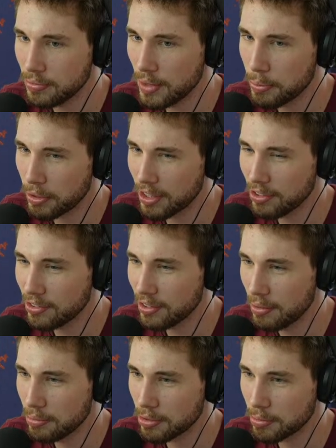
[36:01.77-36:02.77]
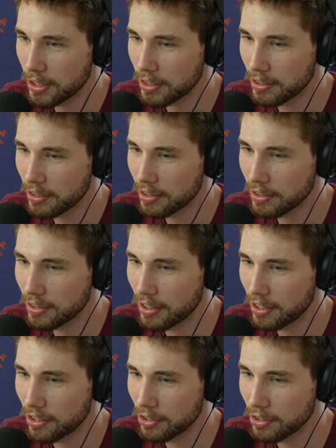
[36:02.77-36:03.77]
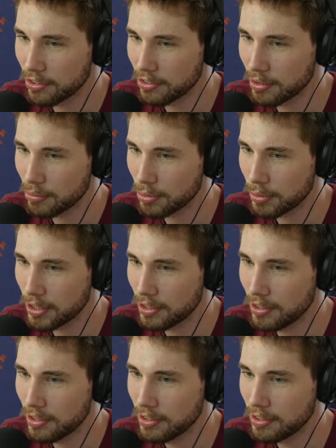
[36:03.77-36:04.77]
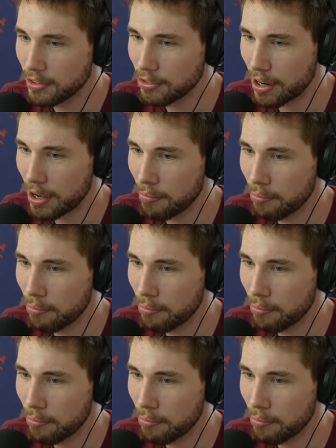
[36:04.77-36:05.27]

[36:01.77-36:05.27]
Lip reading: But this seems a bit, I don't know, this seems a bit crap.